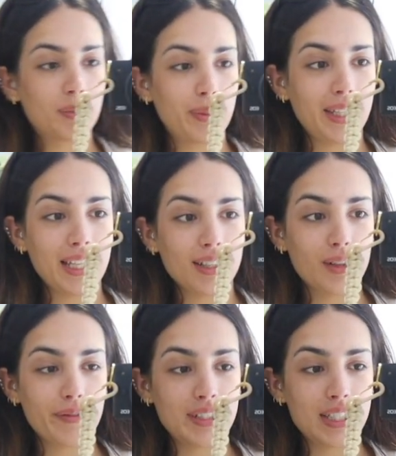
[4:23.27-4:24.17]
but that
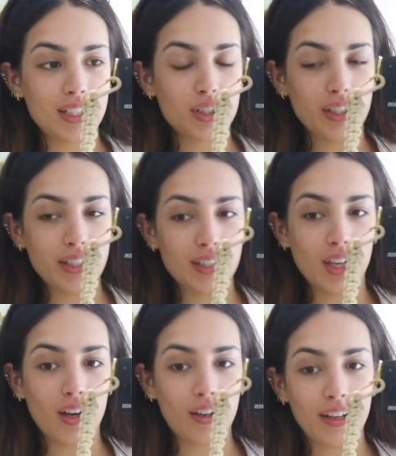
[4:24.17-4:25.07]
conversation is
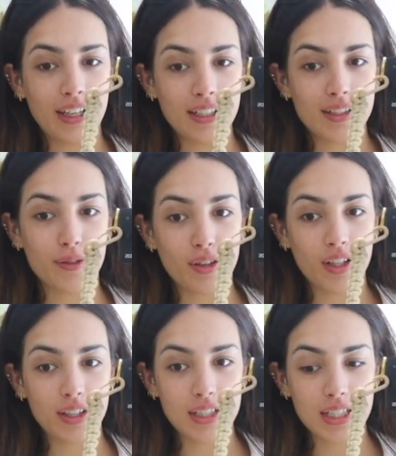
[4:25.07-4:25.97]
long and is for
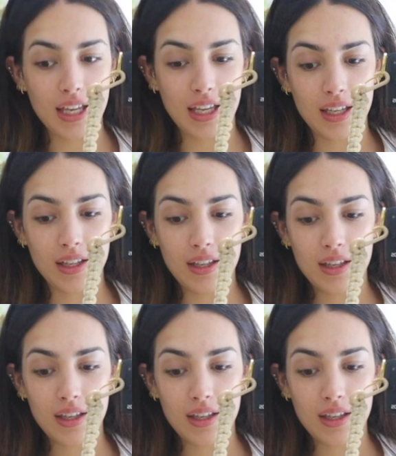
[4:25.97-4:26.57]
another day.